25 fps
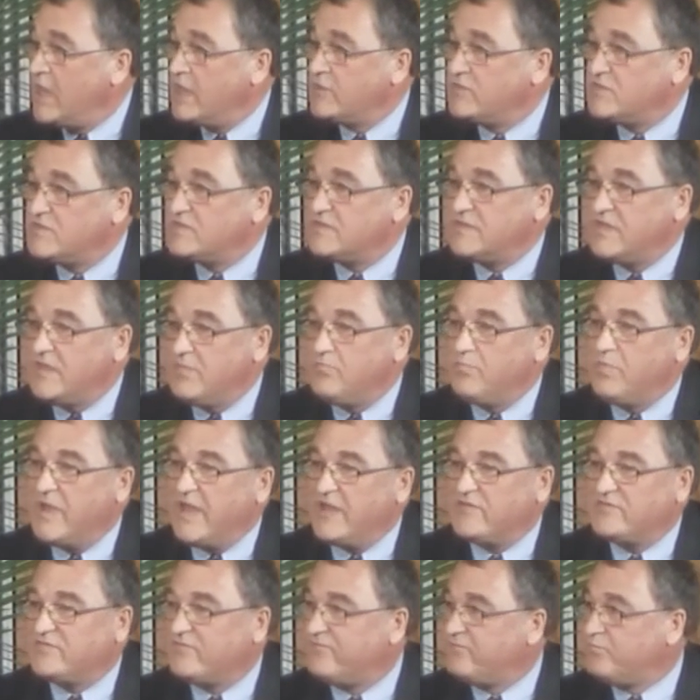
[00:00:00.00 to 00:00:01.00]
just the
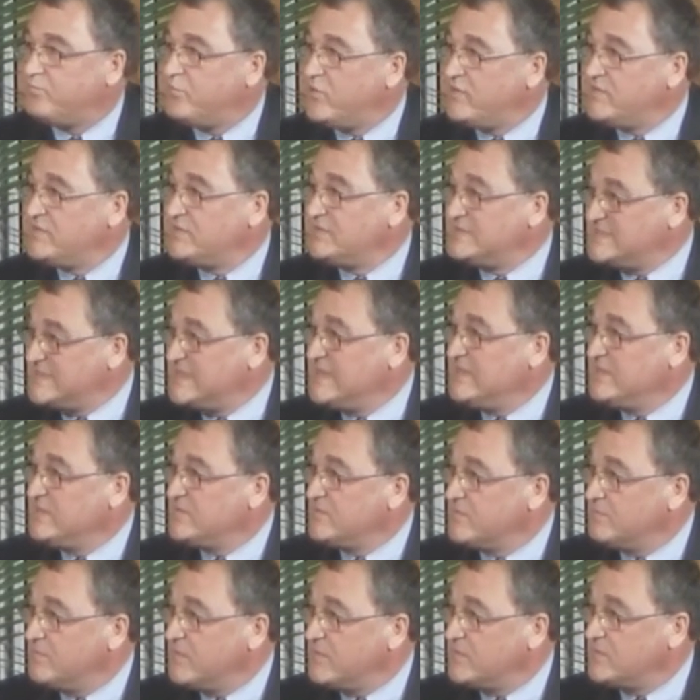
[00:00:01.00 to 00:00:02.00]
impacts of presenteeism,